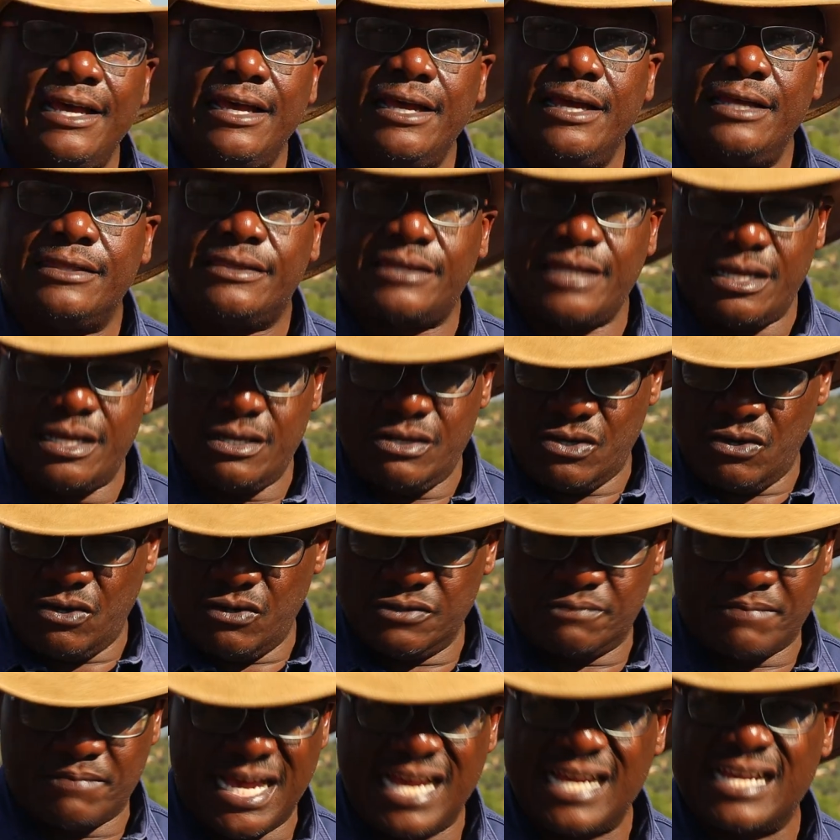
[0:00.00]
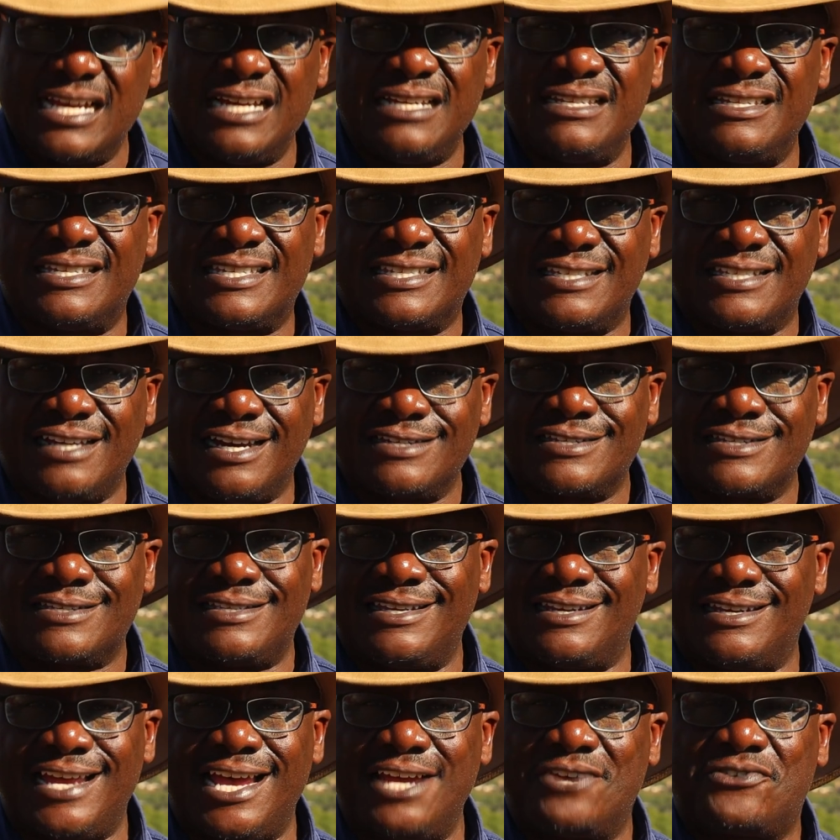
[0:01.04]
it then goes back and sucks
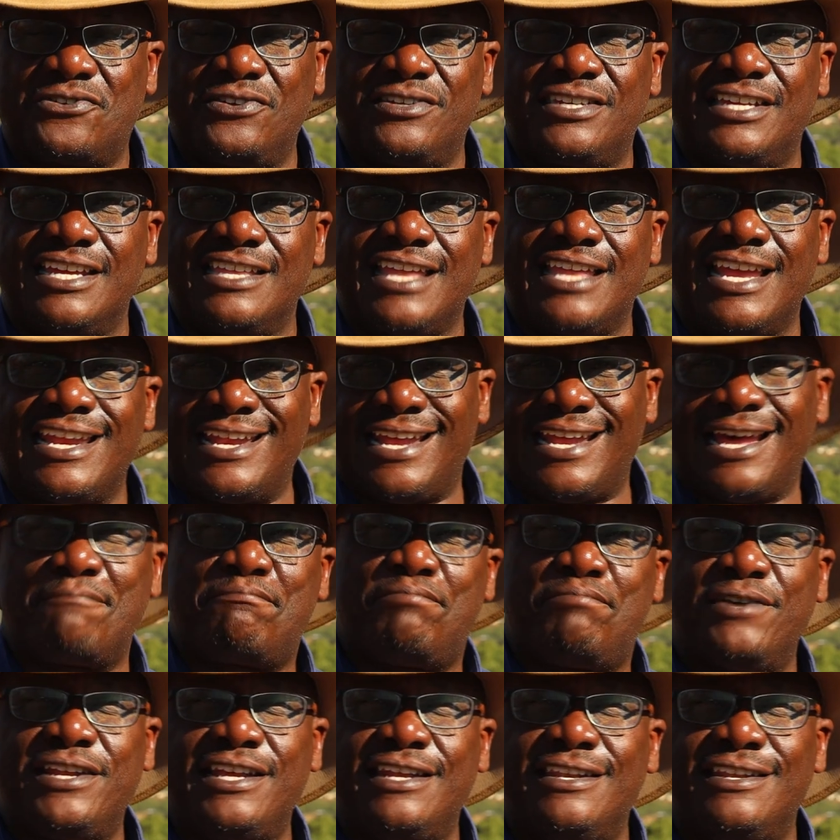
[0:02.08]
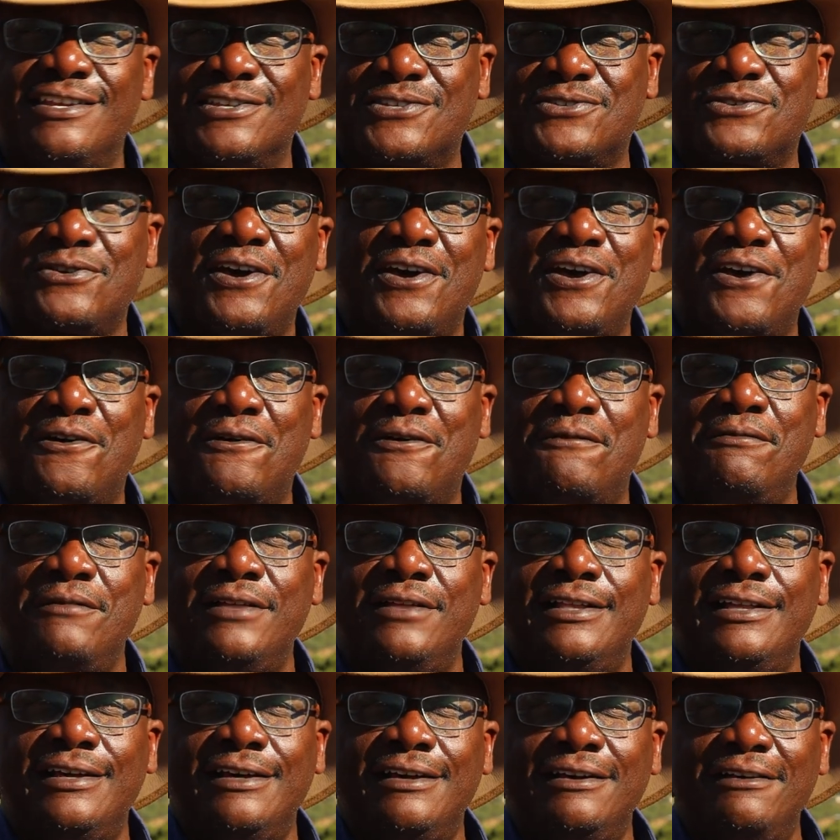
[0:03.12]
the nitrogen that it had put in the soil
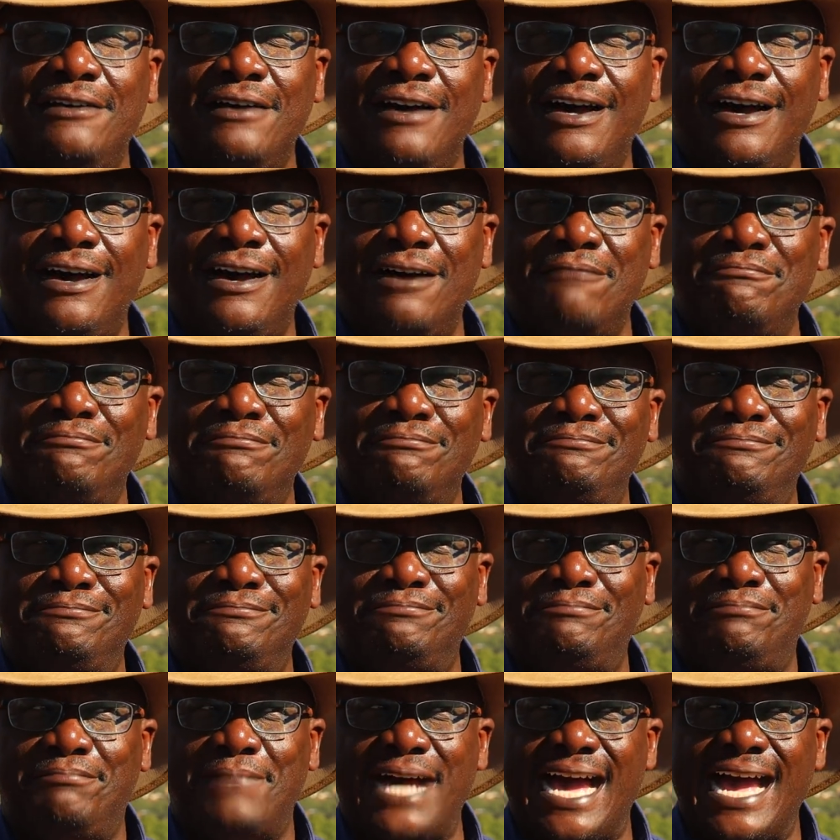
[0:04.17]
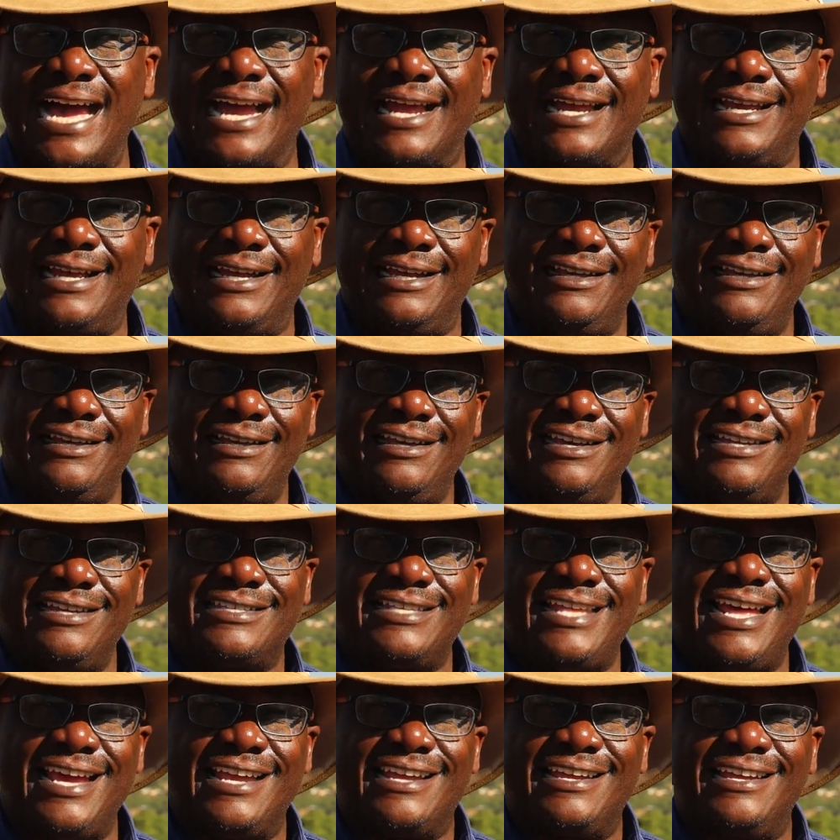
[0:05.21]
back.
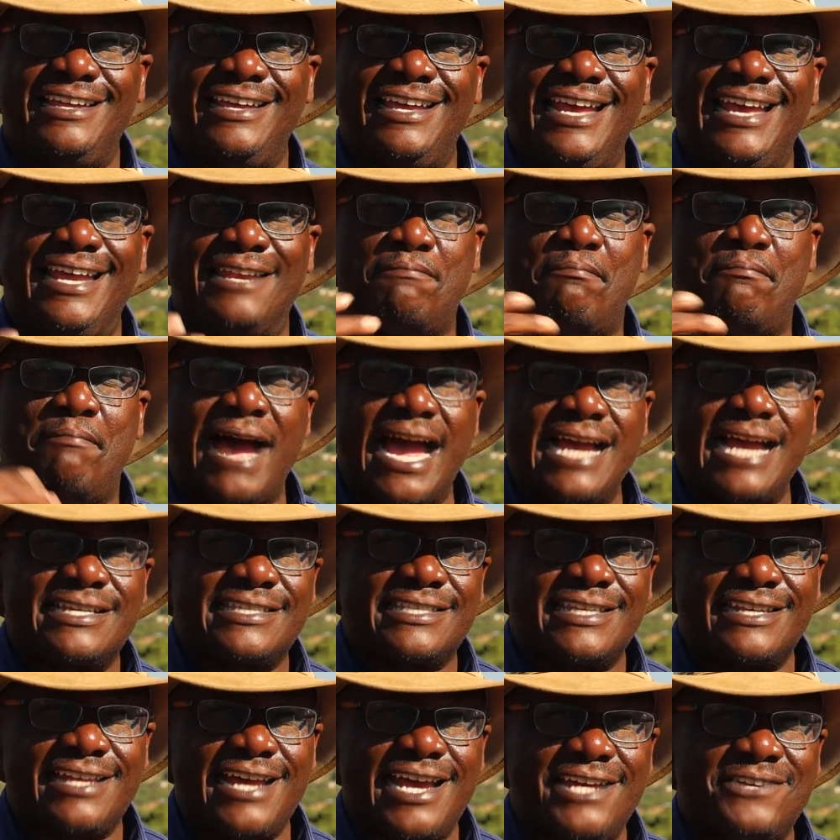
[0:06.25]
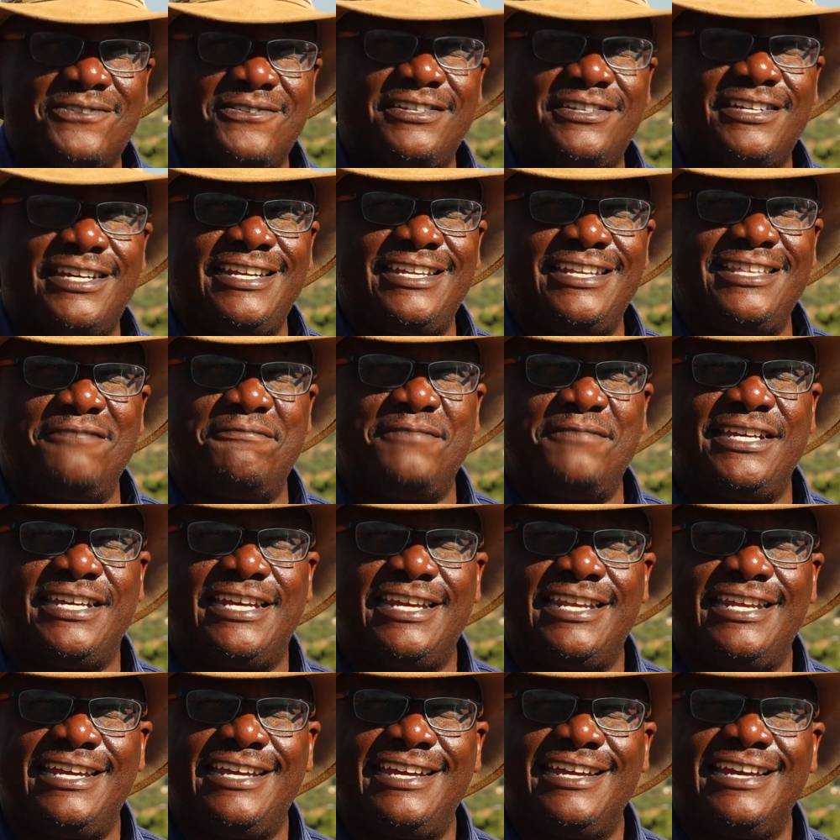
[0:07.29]
It's like it banks the nitrogen in the
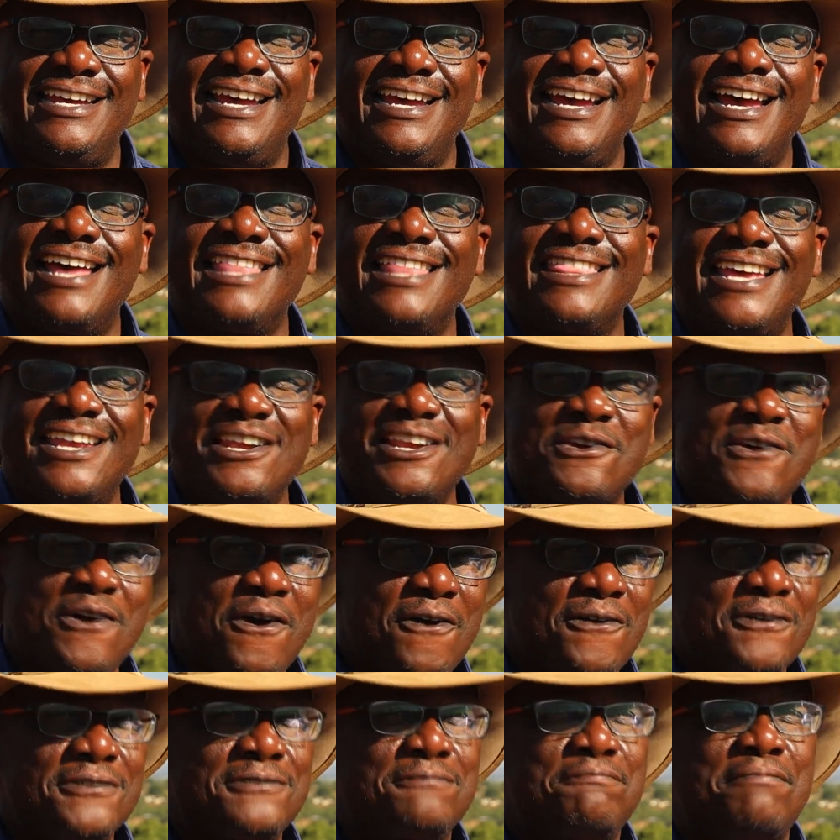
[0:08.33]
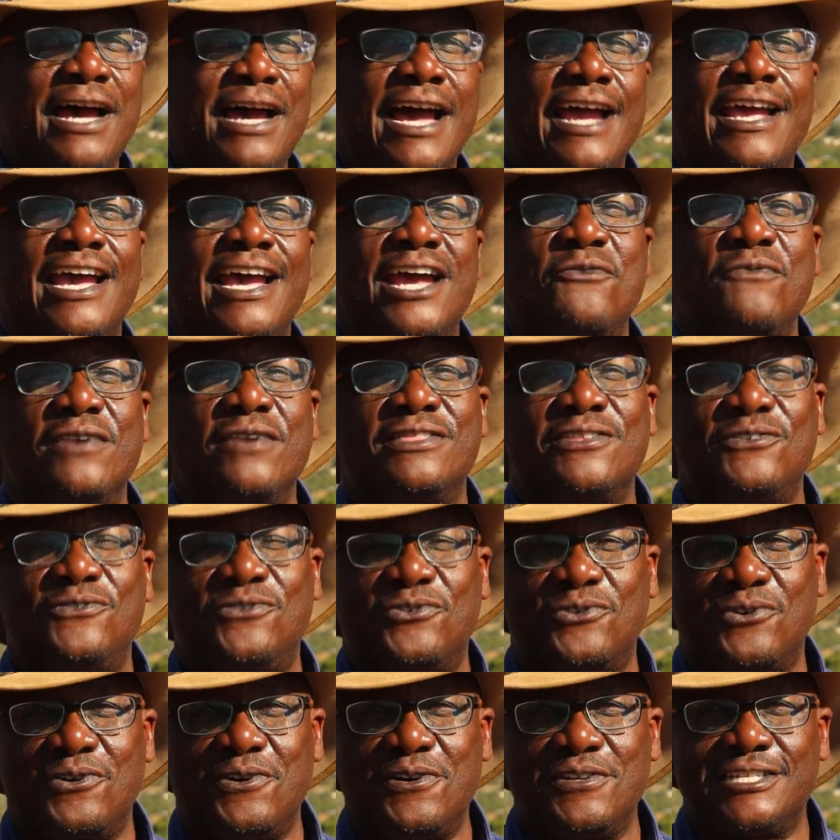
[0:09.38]
beginning and then goes back and
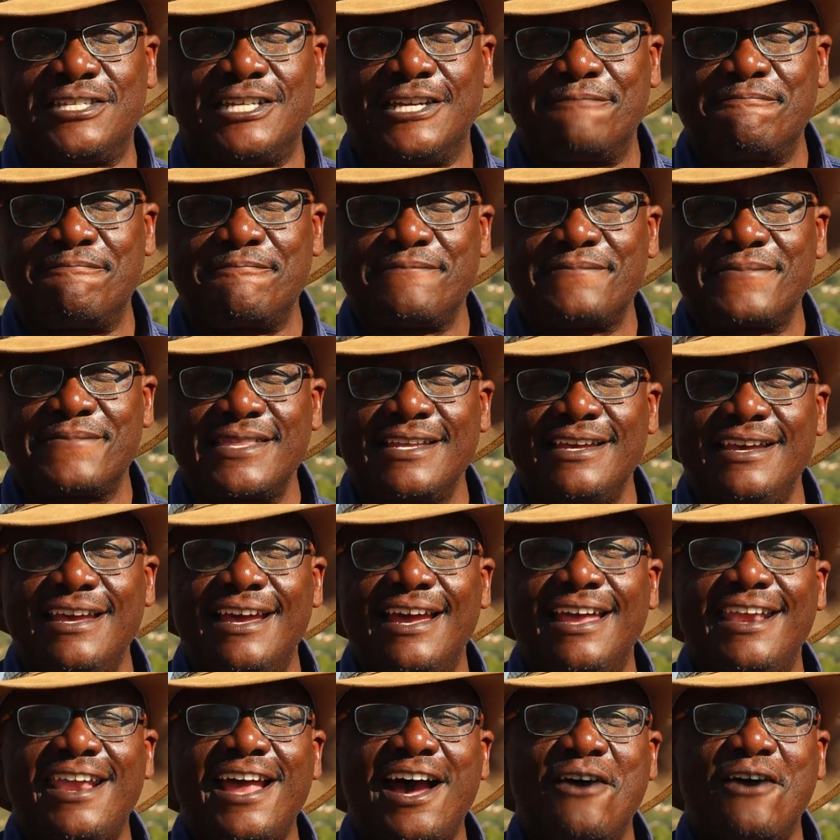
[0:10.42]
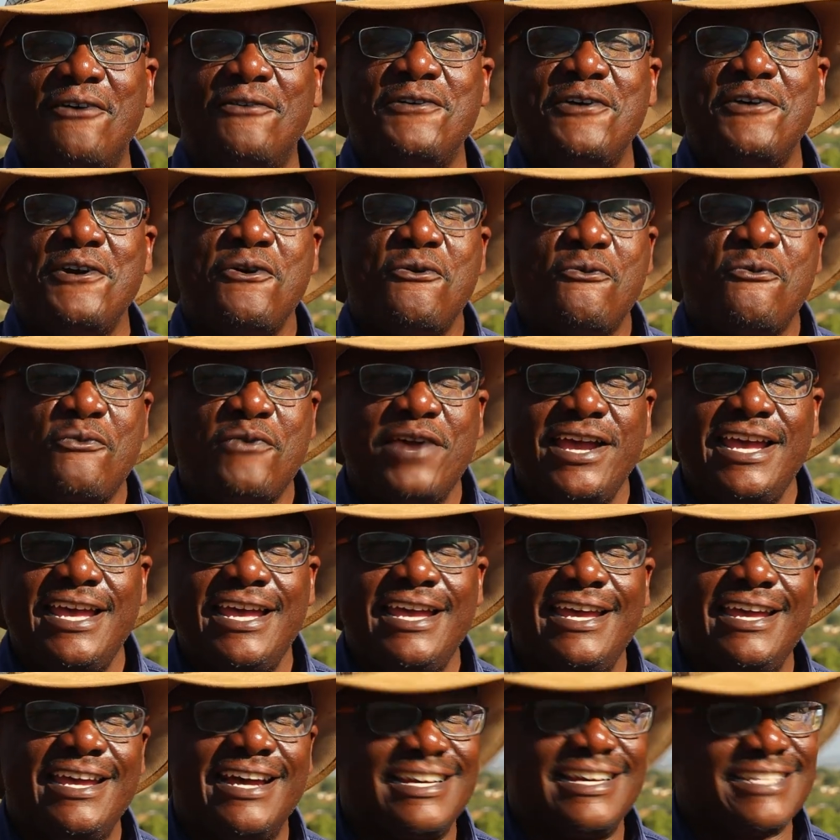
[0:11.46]
withdraws it. Now,
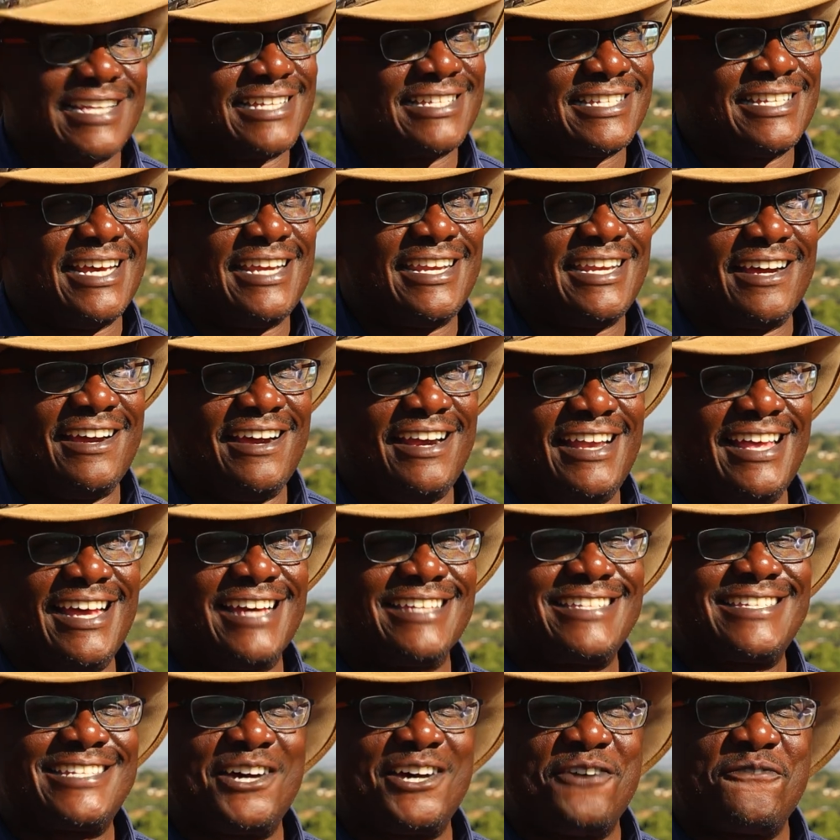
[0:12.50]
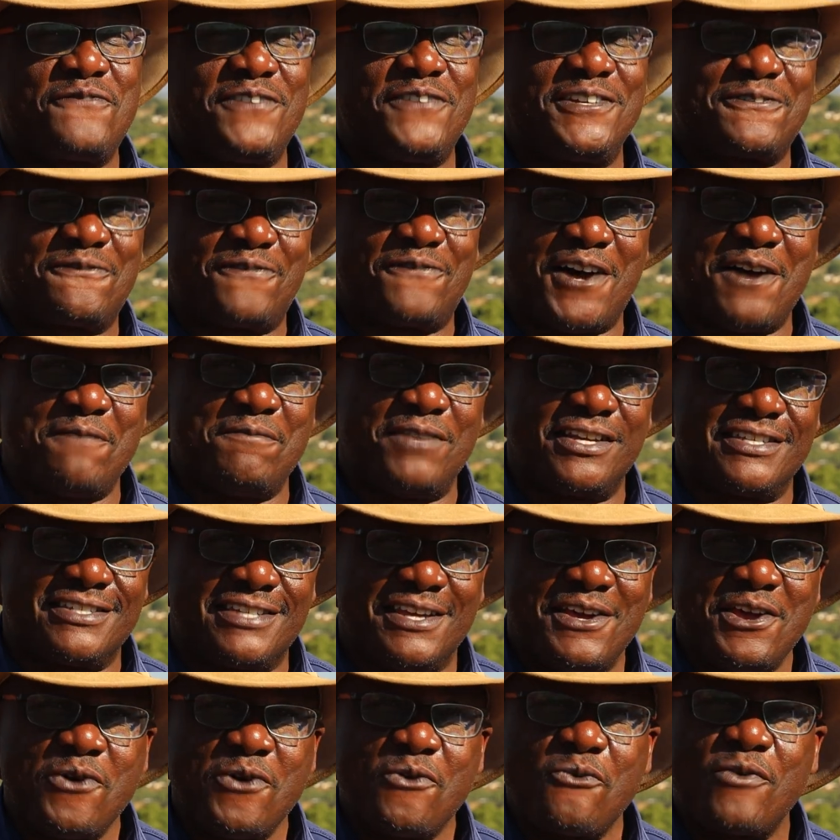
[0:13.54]
we, as I said earlier, selfish farmers,
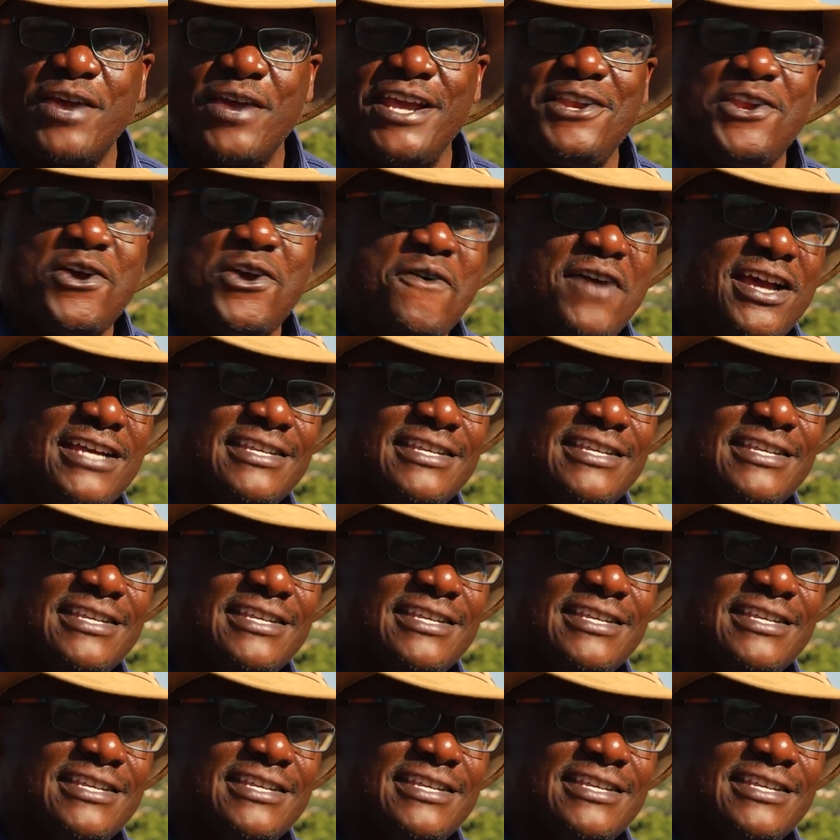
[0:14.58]
we know